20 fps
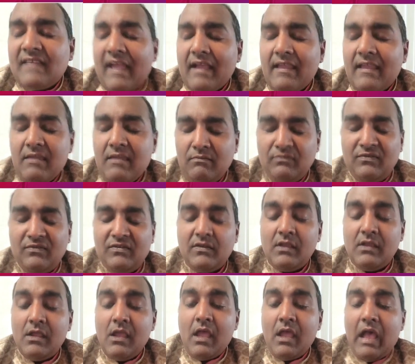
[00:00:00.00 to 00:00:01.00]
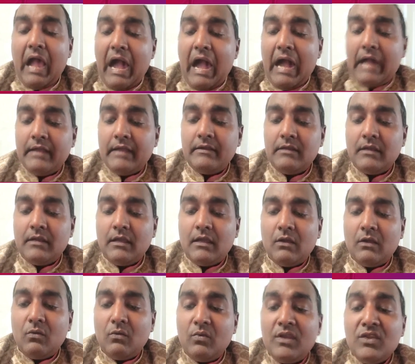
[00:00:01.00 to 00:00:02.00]
hymns, and uh,
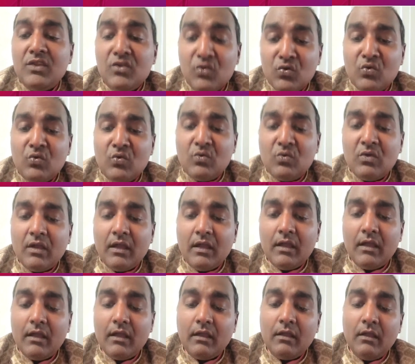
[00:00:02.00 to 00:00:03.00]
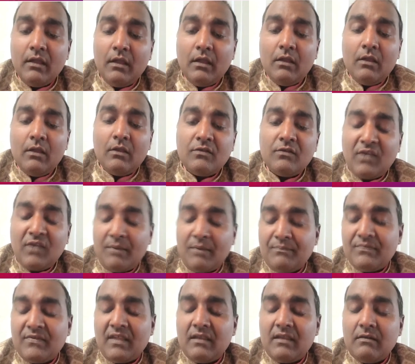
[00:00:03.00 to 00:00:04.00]
we knew uh,
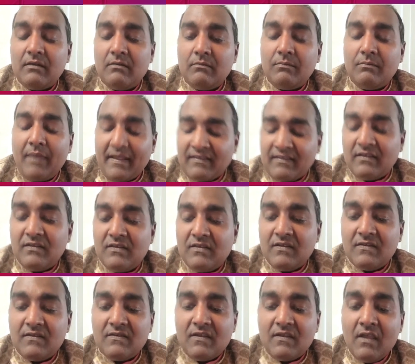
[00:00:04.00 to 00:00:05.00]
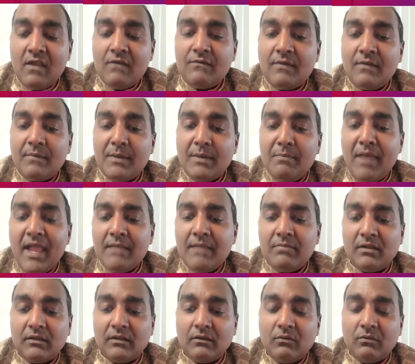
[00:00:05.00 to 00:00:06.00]
scripts and passages from the
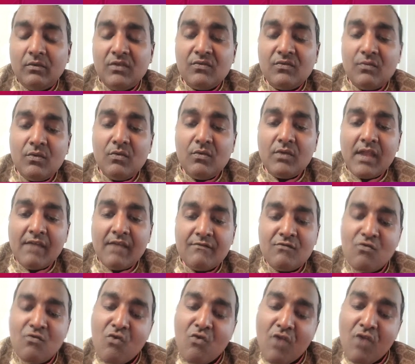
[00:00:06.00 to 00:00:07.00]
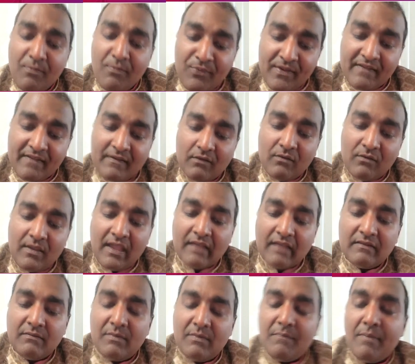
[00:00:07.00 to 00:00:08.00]
Bible, which we would have grown up with, and we had
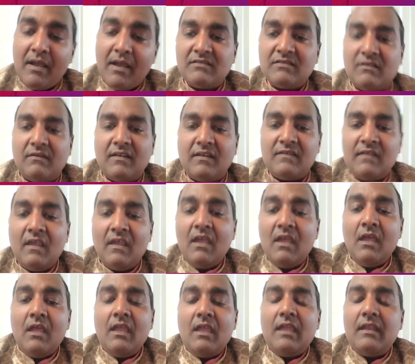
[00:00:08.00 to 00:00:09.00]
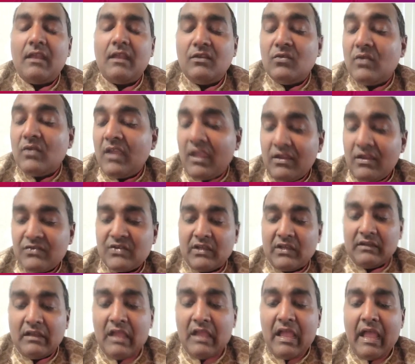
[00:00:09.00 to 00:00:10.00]
to be part of us in education.
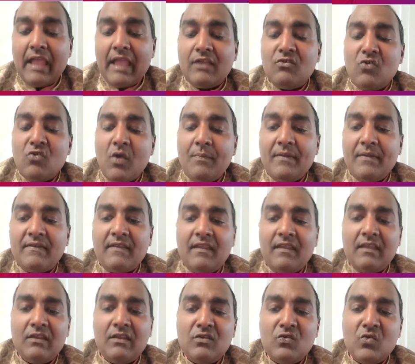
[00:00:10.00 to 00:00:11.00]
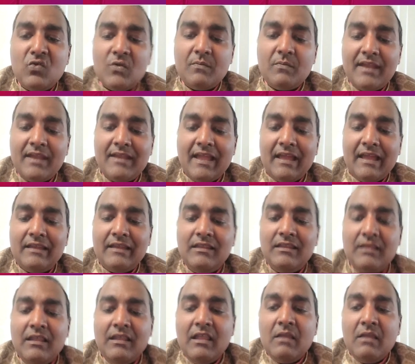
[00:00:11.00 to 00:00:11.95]
I grew up as a Hindu with my nanny.